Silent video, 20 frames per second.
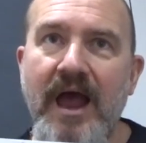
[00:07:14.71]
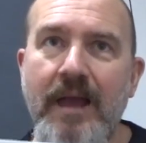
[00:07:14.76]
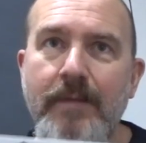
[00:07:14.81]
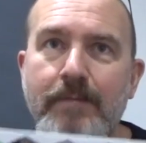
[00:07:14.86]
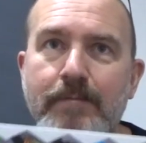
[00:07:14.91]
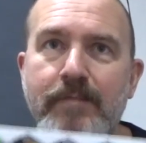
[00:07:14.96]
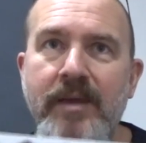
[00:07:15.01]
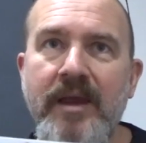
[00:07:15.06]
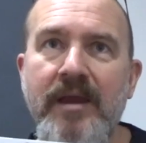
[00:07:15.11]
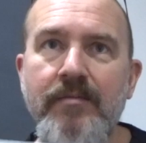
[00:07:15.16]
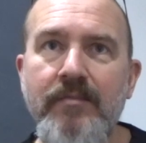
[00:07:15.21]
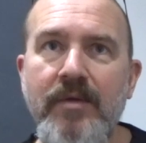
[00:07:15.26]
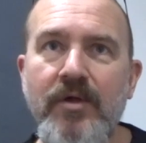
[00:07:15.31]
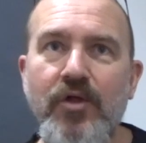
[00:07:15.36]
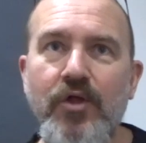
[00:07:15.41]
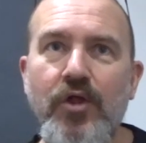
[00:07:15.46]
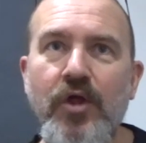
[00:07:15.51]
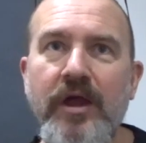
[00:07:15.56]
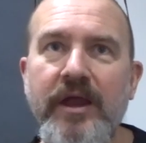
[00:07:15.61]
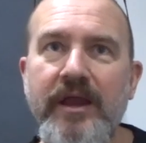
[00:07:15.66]
a big
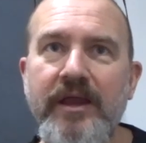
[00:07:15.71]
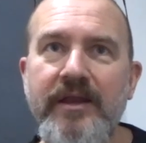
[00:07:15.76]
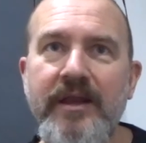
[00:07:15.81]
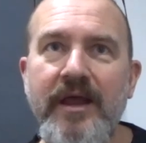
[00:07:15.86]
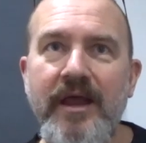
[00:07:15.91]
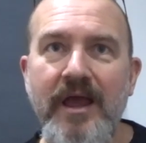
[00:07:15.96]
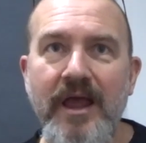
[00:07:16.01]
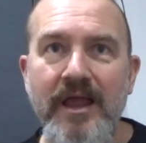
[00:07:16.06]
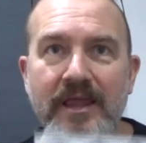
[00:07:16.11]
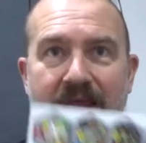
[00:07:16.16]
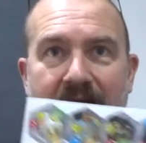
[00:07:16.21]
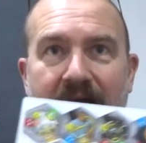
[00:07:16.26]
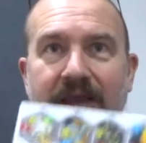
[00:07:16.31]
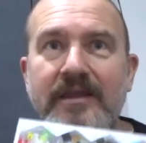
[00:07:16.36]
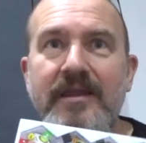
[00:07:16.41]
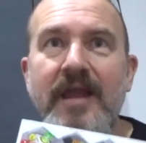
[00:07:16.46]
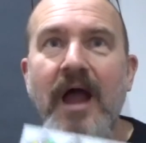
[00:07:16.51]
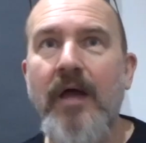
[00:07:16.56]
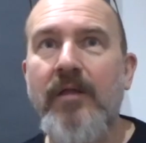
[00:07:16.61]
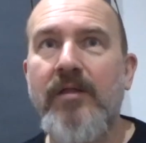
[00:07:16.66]
machine
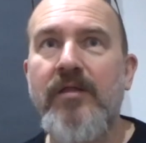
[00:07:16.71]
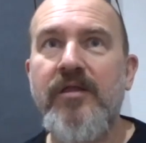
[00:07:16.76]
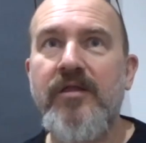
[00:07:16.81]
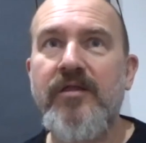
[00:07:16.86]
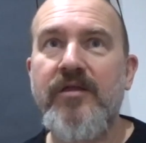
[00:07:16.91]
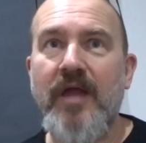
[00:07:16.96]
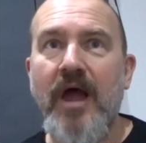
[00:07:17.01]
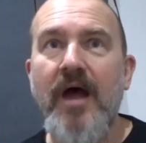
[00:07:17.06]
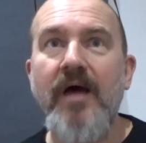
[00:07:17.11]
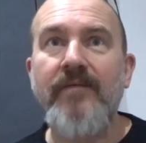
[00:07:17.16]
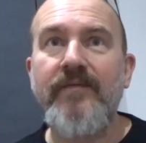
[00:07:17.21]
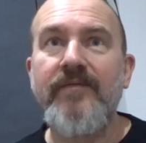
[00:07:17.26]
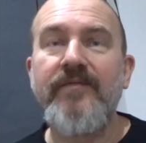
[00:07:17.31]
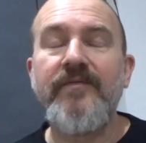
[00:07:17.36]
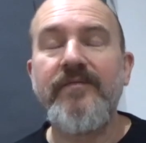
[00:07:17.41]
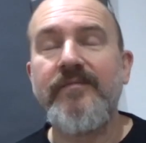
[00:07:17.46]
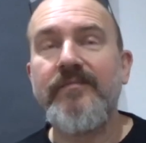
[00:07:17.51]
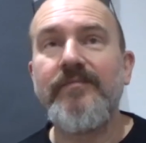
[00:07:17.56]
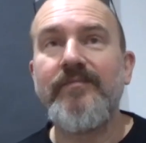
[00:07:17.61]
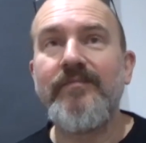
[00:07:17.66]
that does stuff.